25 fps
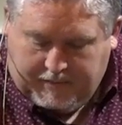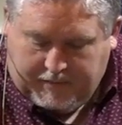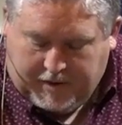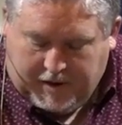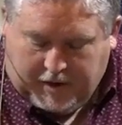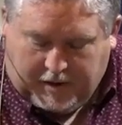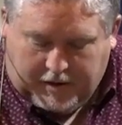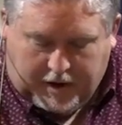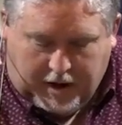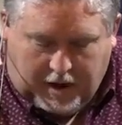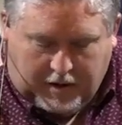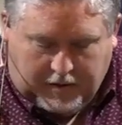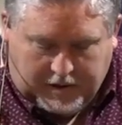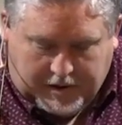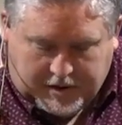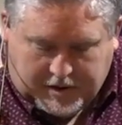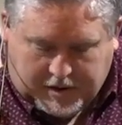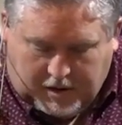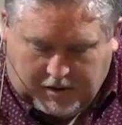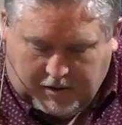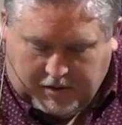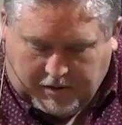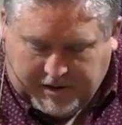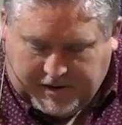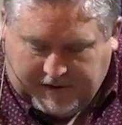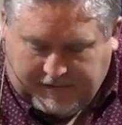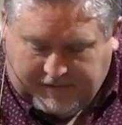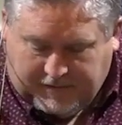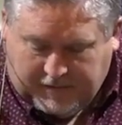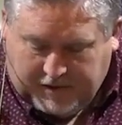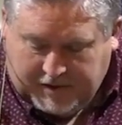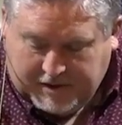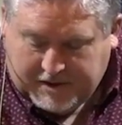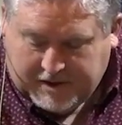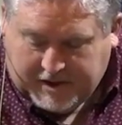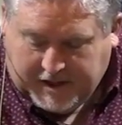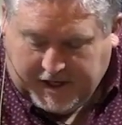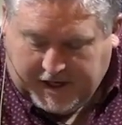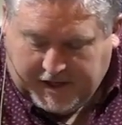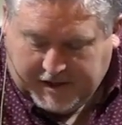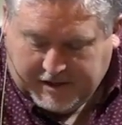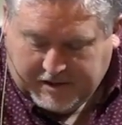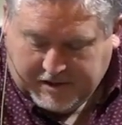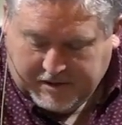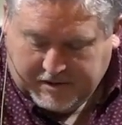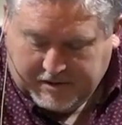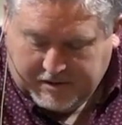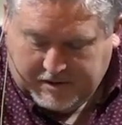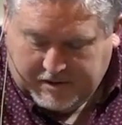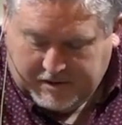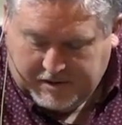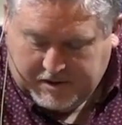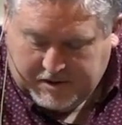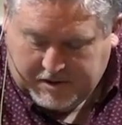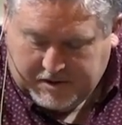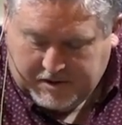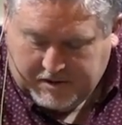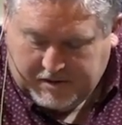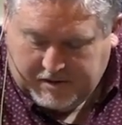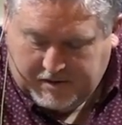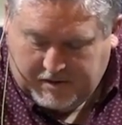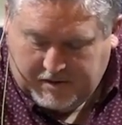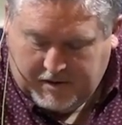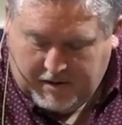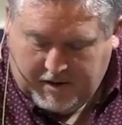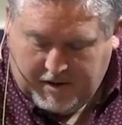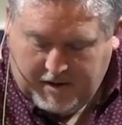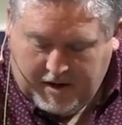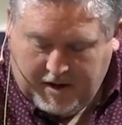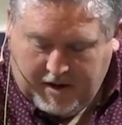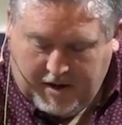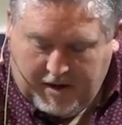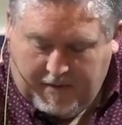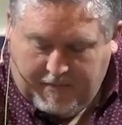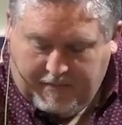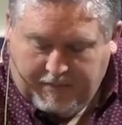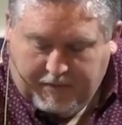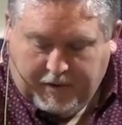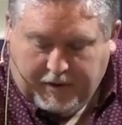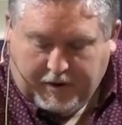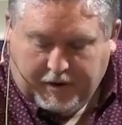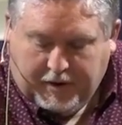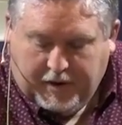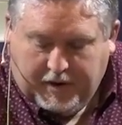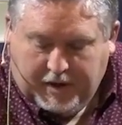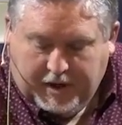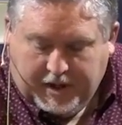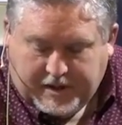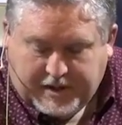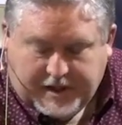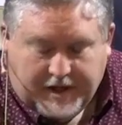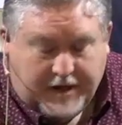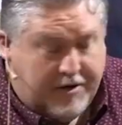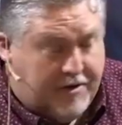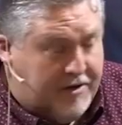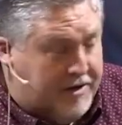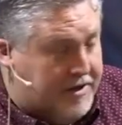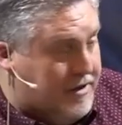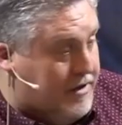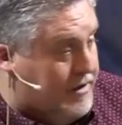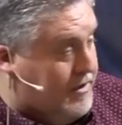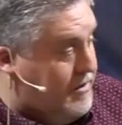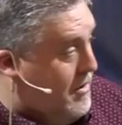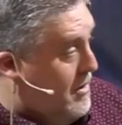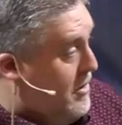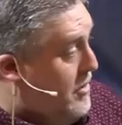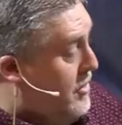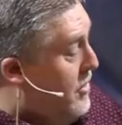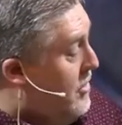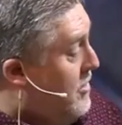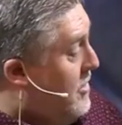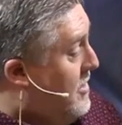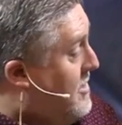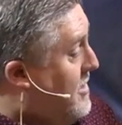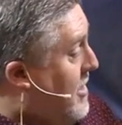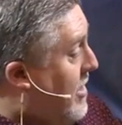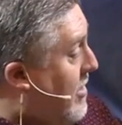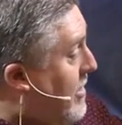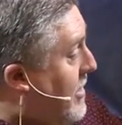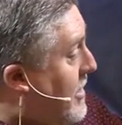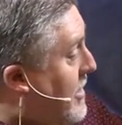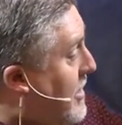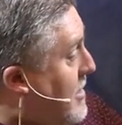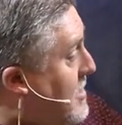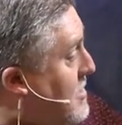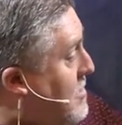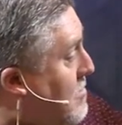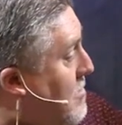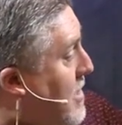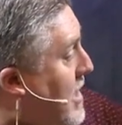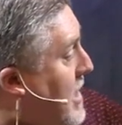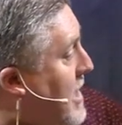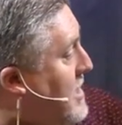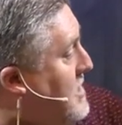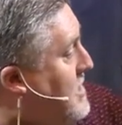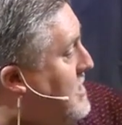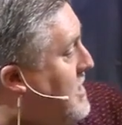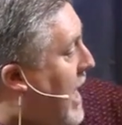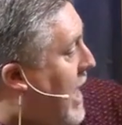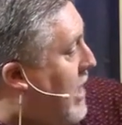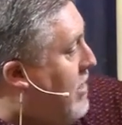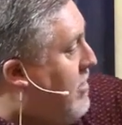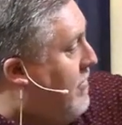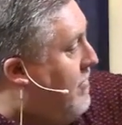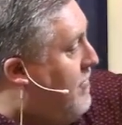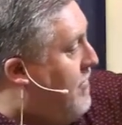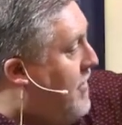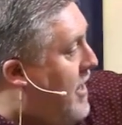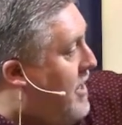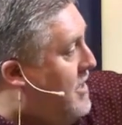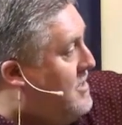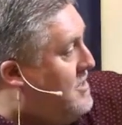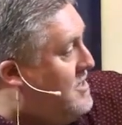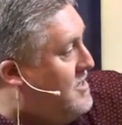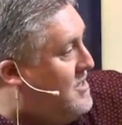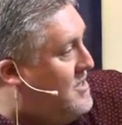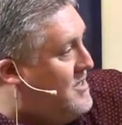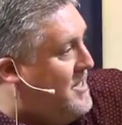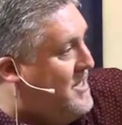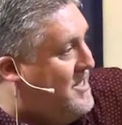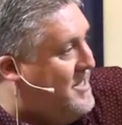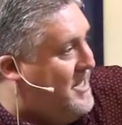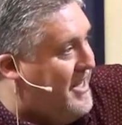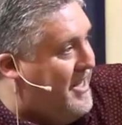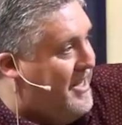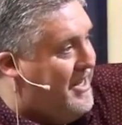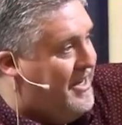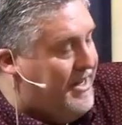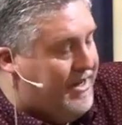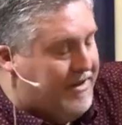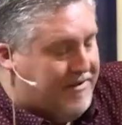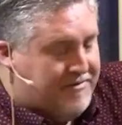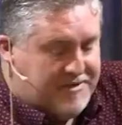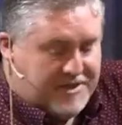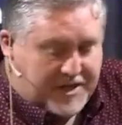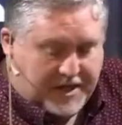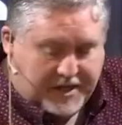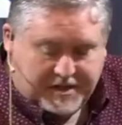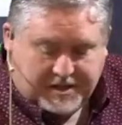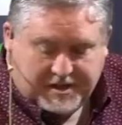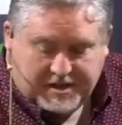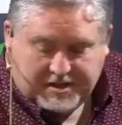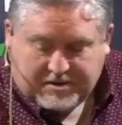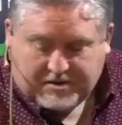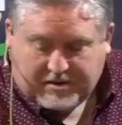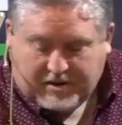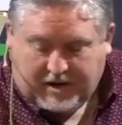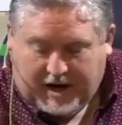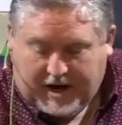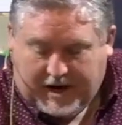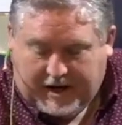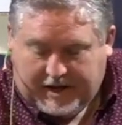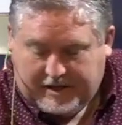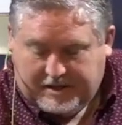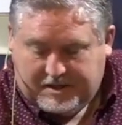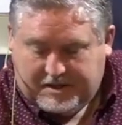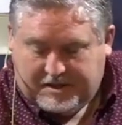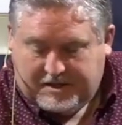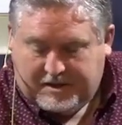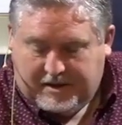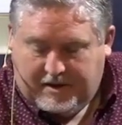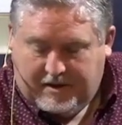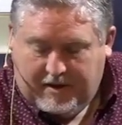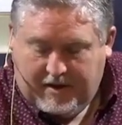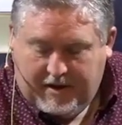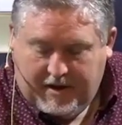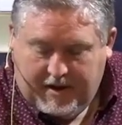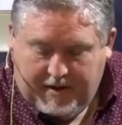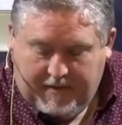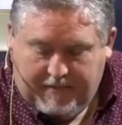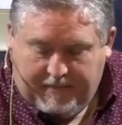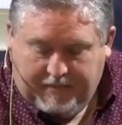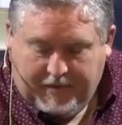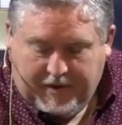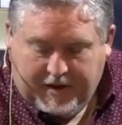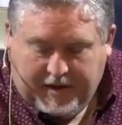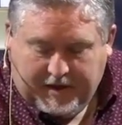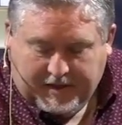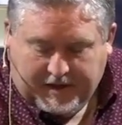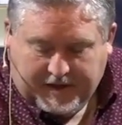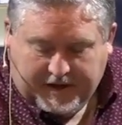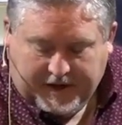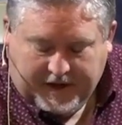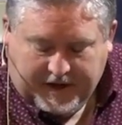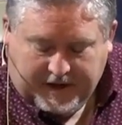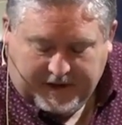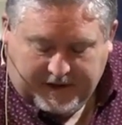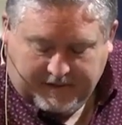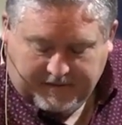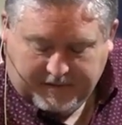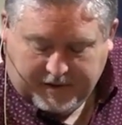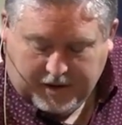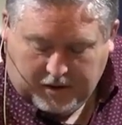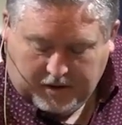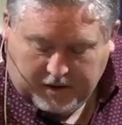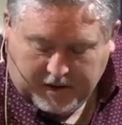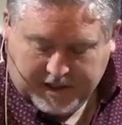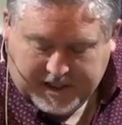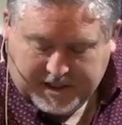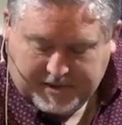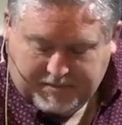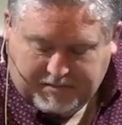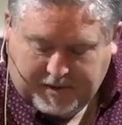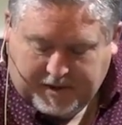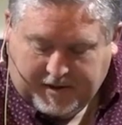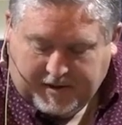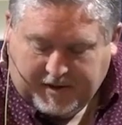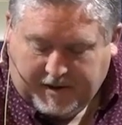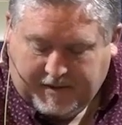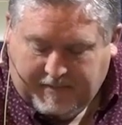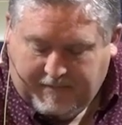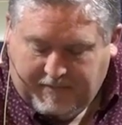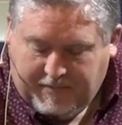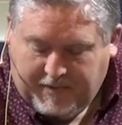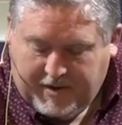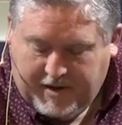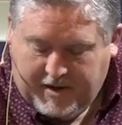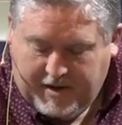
There are no internal differentiations. Unitarian, Unitarianism sacrifices the deity of Jesus Christ and the deity of the Holy Spirit